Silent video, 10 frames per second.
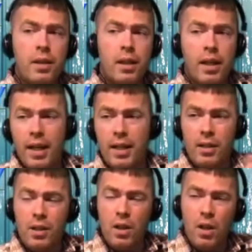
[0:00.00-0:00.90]
I had a
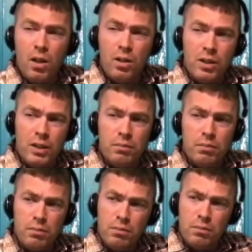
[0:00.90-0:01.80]
calling
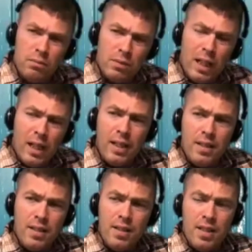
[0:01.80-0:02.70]
not as
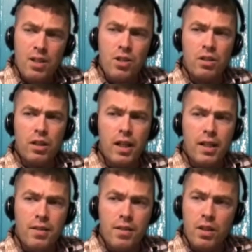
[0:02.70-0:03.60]

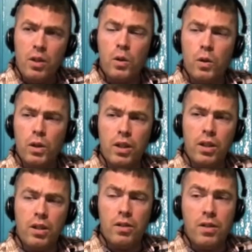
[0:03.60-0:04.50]
contextualized in the early
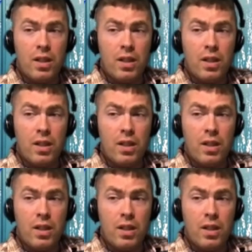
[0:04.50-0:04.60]
years,